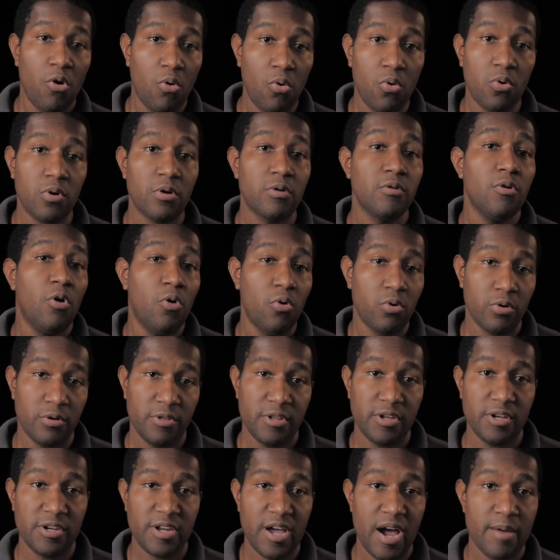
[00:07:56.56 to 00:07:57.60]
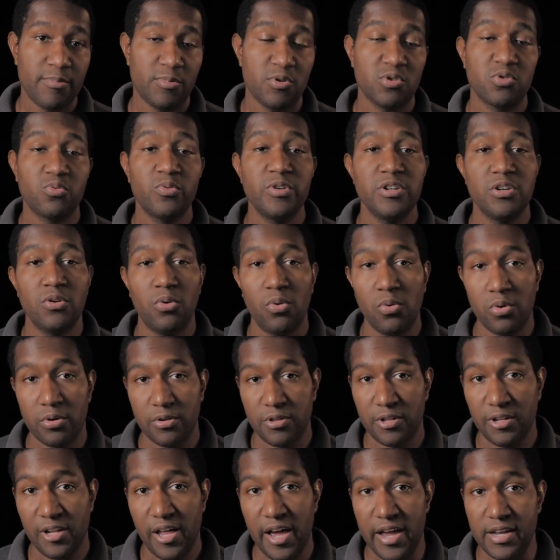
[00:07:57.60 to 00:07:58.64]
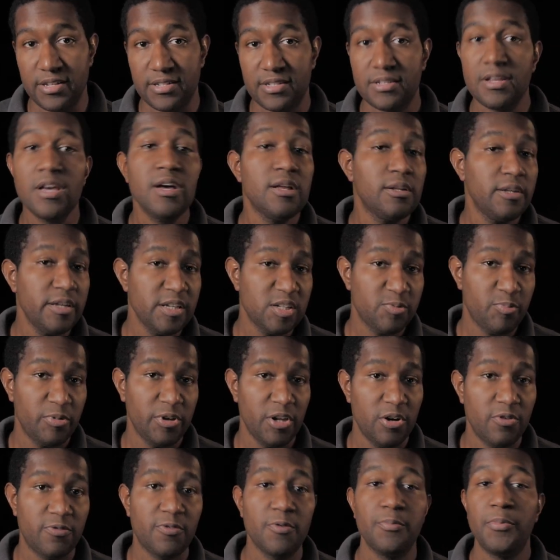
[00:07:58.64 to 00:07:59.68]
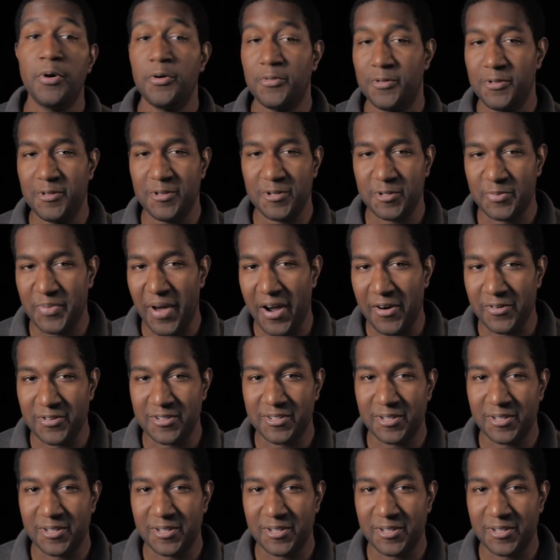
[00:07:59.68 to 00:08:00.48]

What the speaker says: or order the adapters when you order the lights. Links below for both of those power